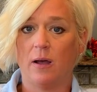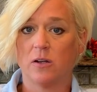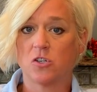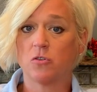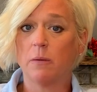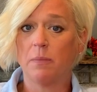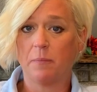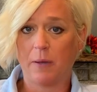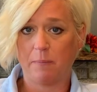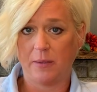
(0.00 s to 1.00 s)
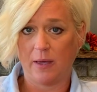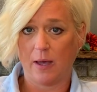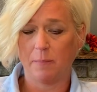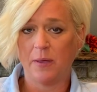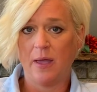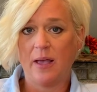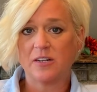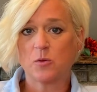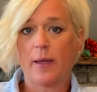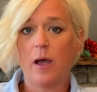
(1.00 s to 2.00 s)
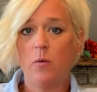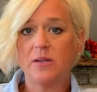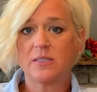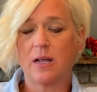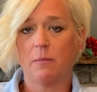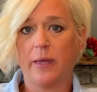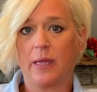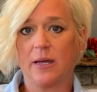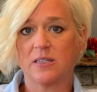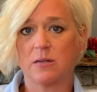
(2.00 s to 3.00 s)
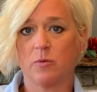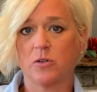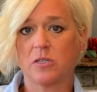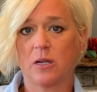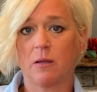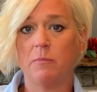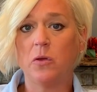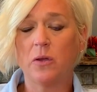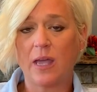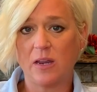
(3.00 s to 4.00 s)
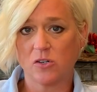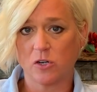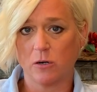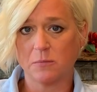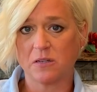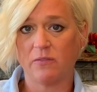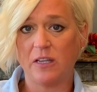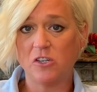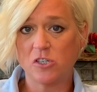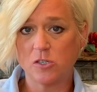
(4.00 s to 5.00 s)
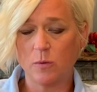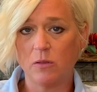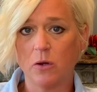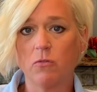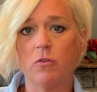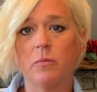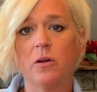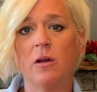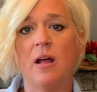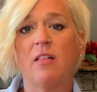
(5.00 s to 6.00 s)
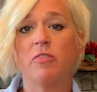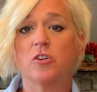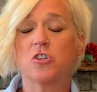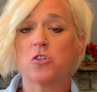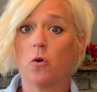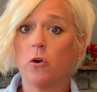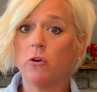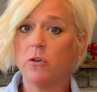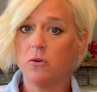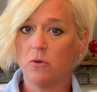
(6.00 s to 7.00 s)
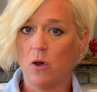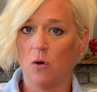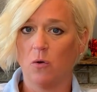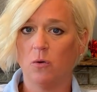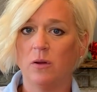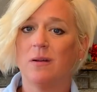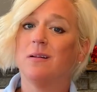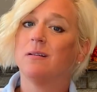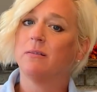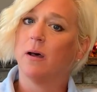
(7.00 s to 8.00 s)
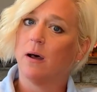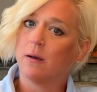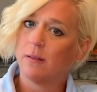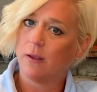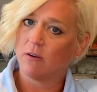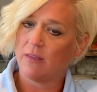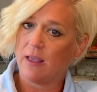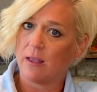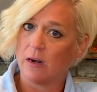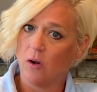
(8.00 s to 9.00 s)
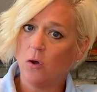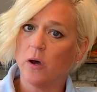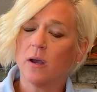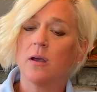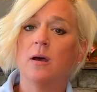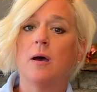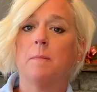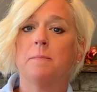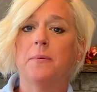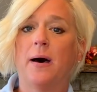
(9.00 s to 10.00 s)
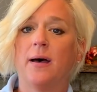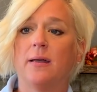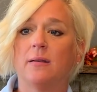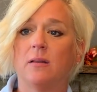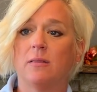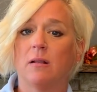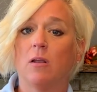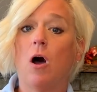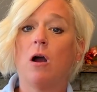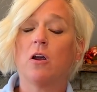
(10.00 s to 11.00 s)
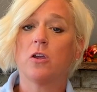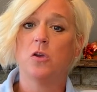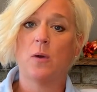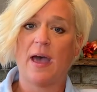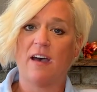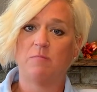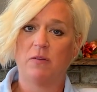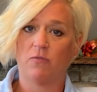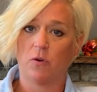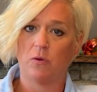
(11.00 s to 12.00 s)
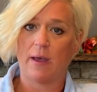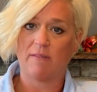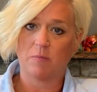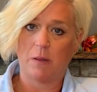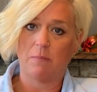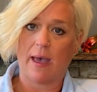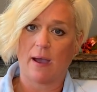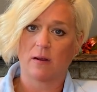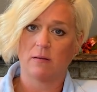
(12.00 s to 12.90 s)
trim the puppy up. And so I always tell my customers to communicate in terms of inches with your groomer. The shorter you go, the uglier they can look, but the longer you have before you have to be back